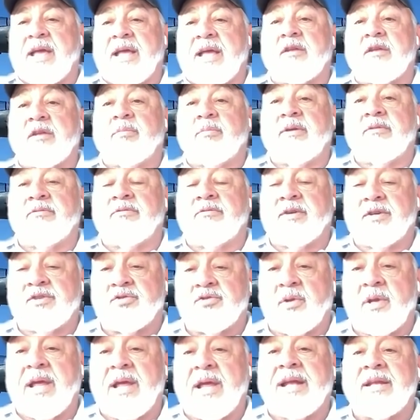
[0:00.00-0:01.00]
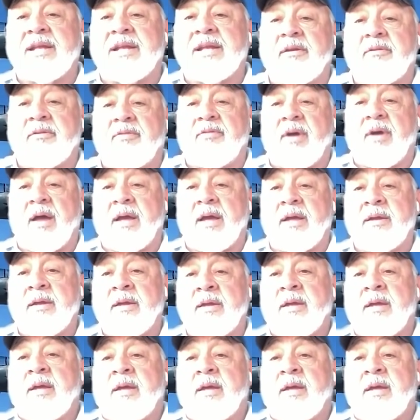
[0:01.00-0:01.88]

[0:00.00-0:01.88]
had to be visually identified,